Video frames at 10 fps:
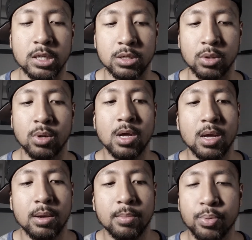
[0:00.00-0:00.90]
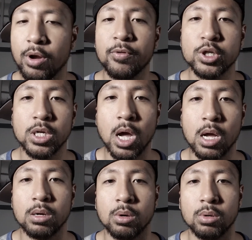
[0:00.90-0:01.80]
So, pray for
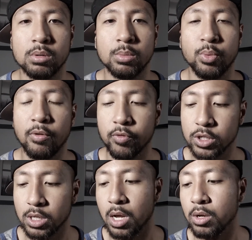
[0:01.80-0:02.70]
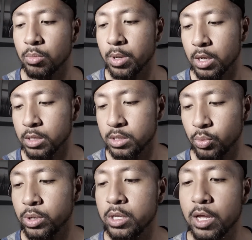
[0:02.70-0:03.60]
Chicago. Pray for Chicago because
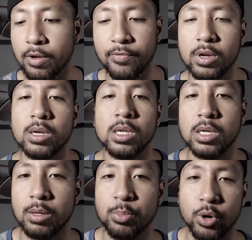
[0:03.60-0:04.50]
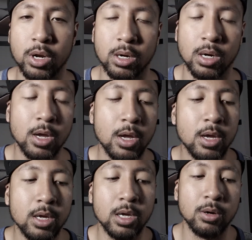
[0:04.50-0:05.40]
we definitely need prayer
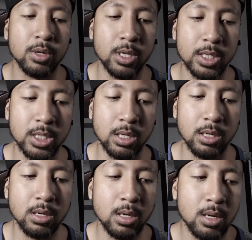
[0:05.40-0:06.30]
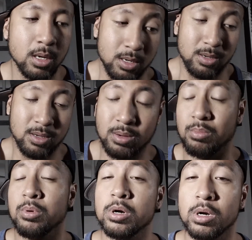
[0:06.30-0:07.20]
here in this city.
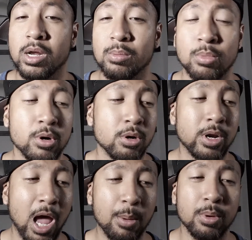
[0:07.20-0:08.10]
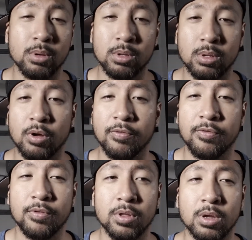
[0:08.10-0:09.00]
Murder, murder capital of
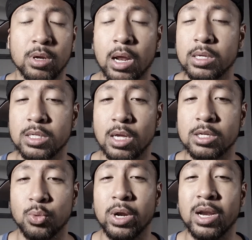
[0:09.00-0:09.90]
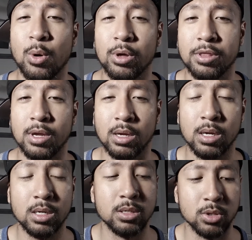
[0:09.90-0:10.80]
the United States right now, I think.
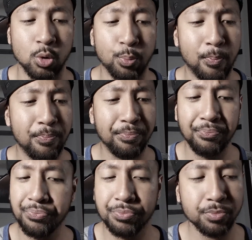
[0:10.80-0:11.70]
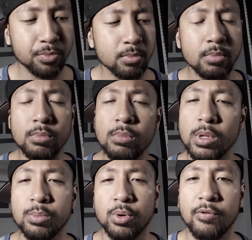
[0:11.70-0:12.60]
So,
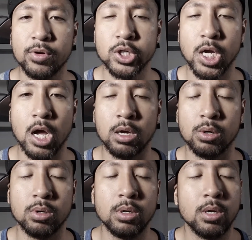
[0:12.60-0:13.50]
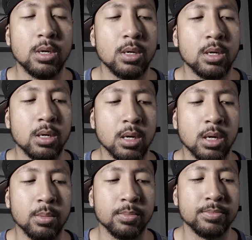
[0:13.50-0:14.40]
pray for Chicago.
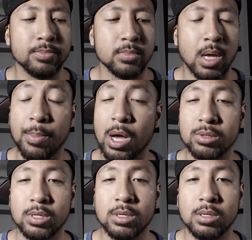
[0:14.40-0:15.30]
Um, I'm out.